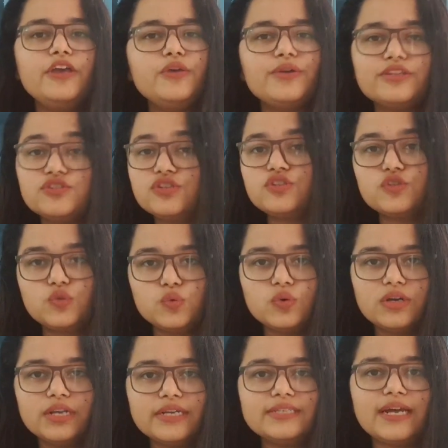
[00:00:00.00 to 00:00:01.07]
you can just
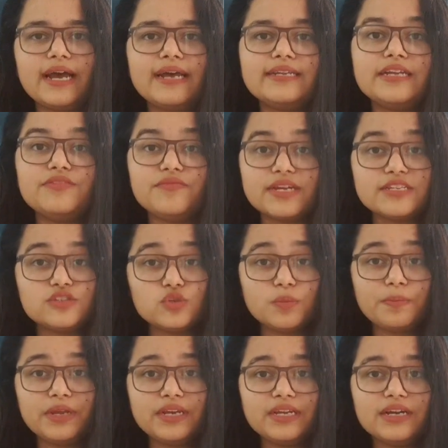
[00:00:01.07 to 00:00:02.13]
Google it, and
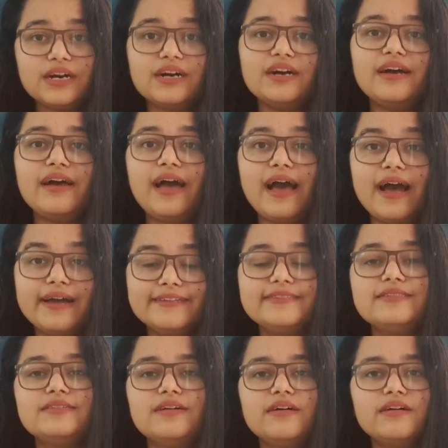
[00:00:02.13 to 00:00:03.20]
Investopedia
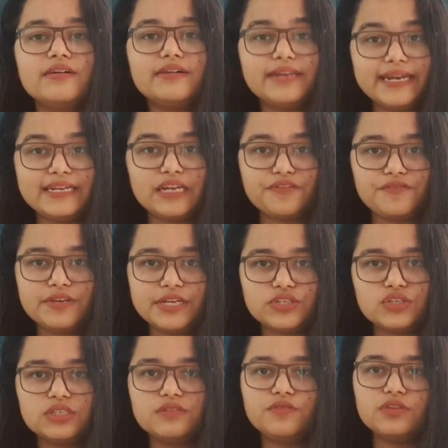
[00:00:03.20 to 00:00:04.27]
has great
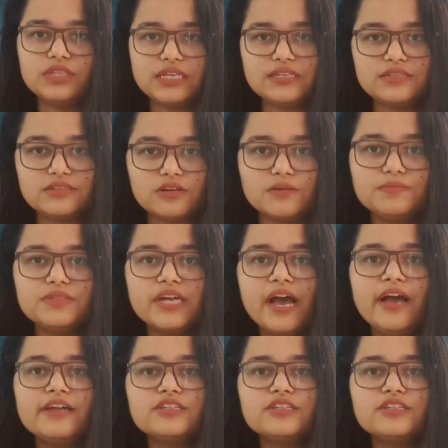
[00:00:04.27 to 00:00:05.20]
definitions for these terms.